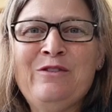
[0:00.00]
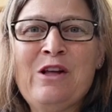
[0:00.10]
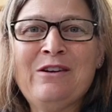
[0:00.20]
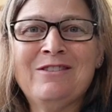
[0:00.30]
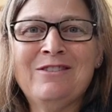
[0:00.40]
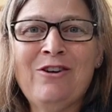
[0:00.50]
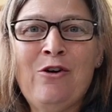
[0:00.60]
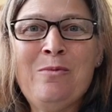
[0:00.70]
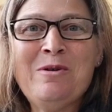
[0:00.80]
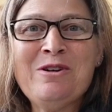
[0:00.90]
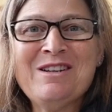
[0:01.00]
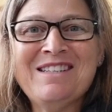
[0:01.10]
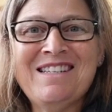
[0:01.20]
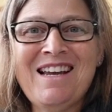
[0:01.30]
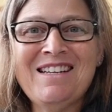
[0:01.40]

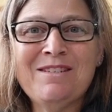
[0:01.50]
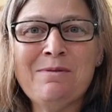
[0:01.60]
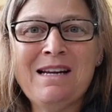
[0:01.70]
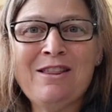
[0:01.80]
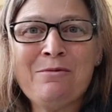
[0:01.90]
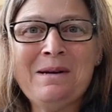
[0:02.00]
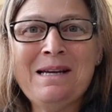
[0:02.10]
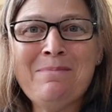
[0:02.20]
Vlogtober day 23.